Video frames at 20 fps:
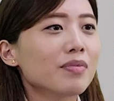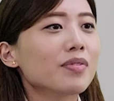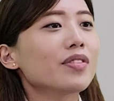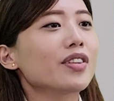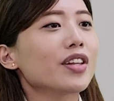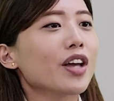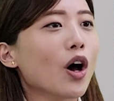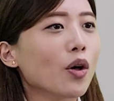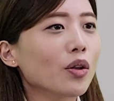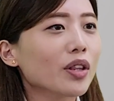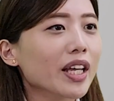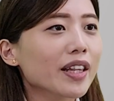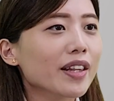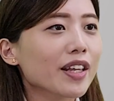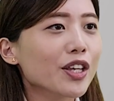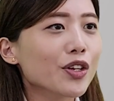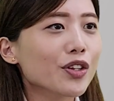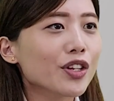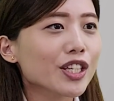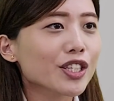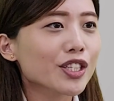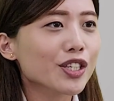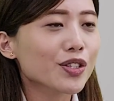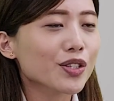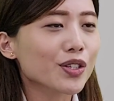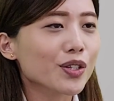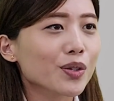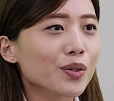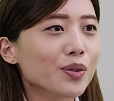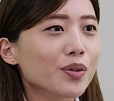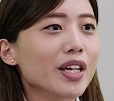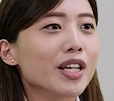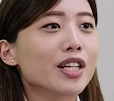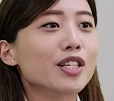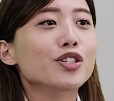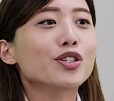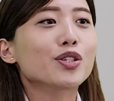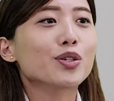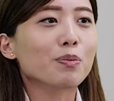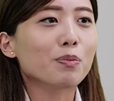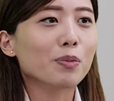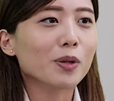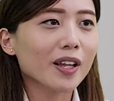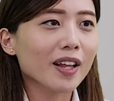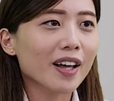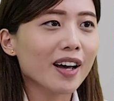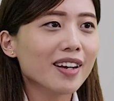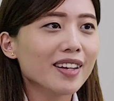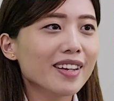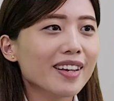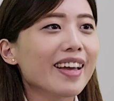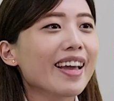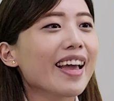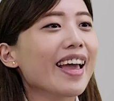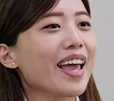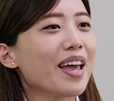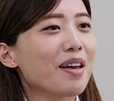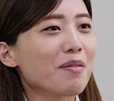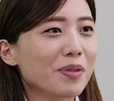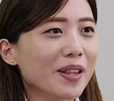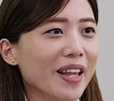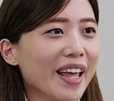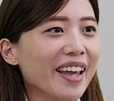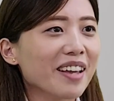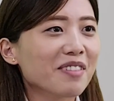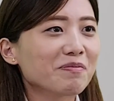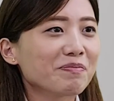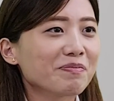The only thing you need to do is to plug and play.